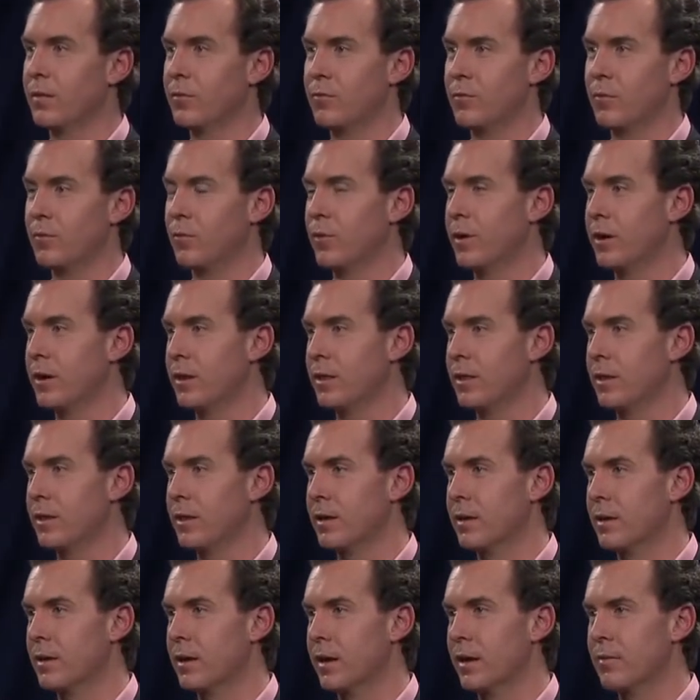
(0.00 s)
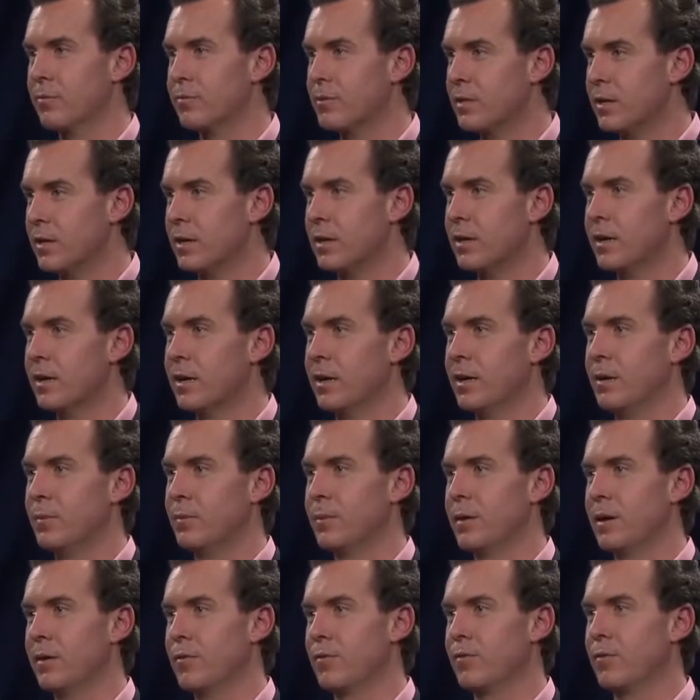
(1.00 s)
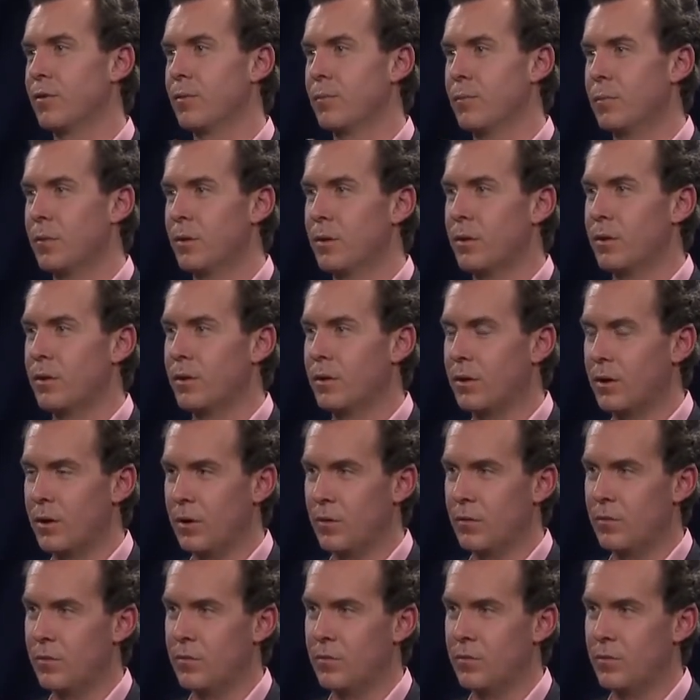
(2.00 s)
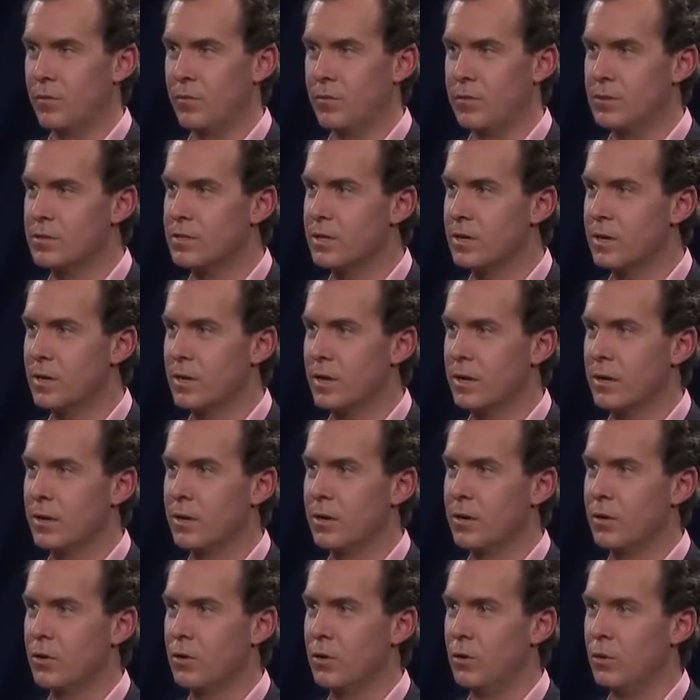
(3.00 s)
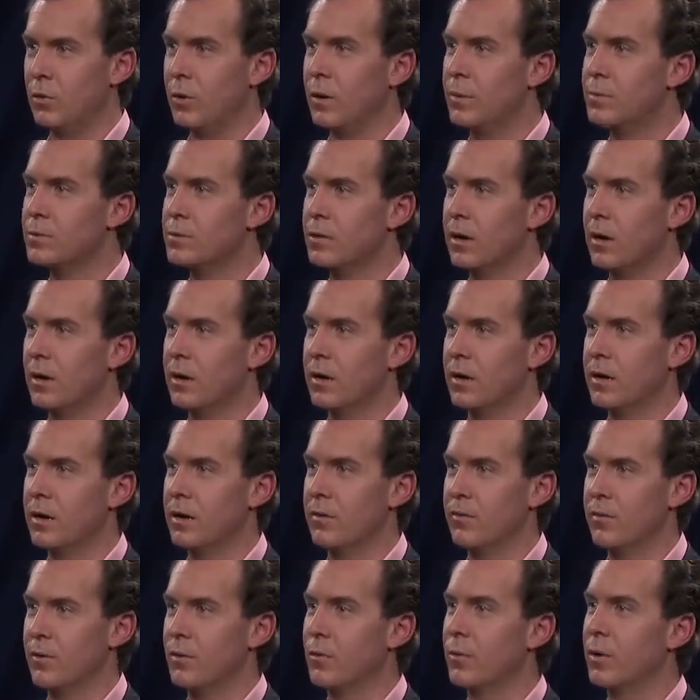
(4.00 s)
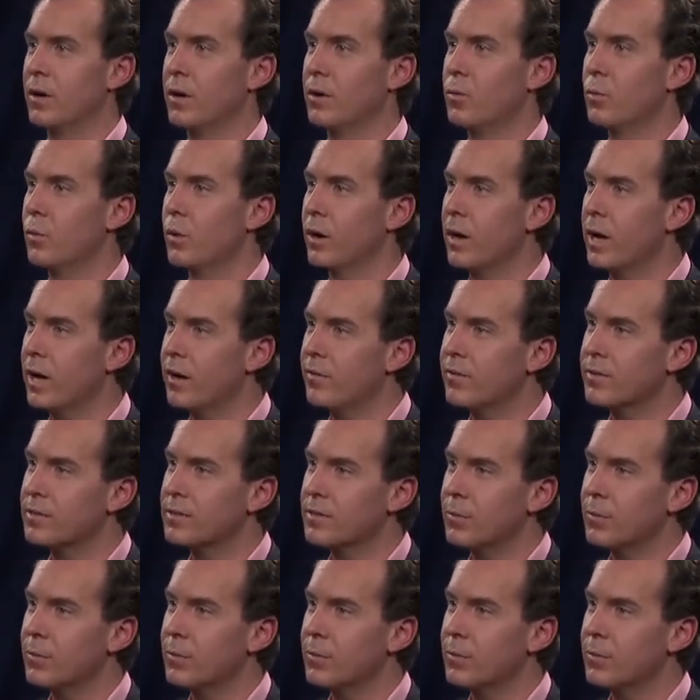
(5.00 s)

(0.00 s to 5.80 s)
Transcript: from reading the FT, be it from you know visiting your website every week, wherever